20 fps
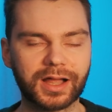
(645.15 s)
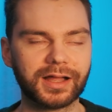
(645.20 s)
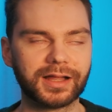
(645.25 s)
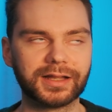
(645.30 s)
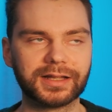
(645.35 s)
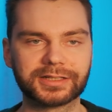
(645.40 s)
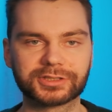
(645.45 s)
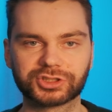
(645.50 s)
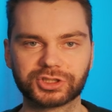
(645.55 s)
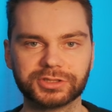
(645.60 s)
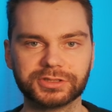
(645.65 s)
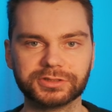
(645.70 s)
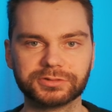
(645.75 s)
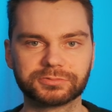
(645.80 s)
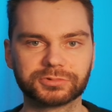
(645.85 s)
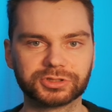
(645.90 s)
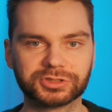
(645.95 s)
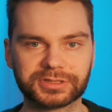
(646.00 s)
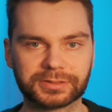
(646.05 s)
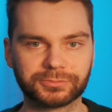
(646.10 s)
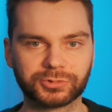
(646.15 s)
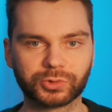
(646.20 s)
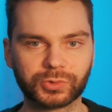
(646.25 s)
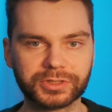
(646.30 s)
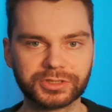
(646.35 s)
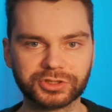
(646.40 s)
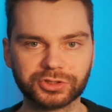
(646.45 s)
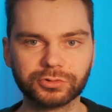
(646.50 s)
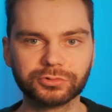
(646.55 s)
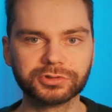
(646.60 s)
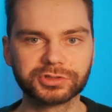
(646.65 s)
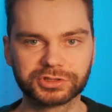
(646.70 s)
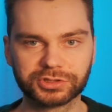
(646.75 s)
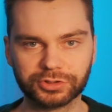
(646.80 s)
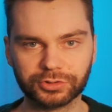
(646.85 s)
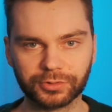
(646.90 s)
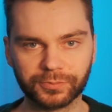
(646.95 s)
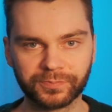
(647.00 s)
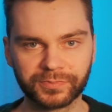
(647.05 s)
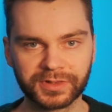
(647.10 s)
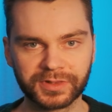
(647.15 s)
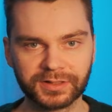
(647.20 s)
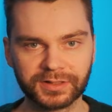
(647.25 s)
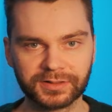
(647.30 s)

are actually to some degree used to.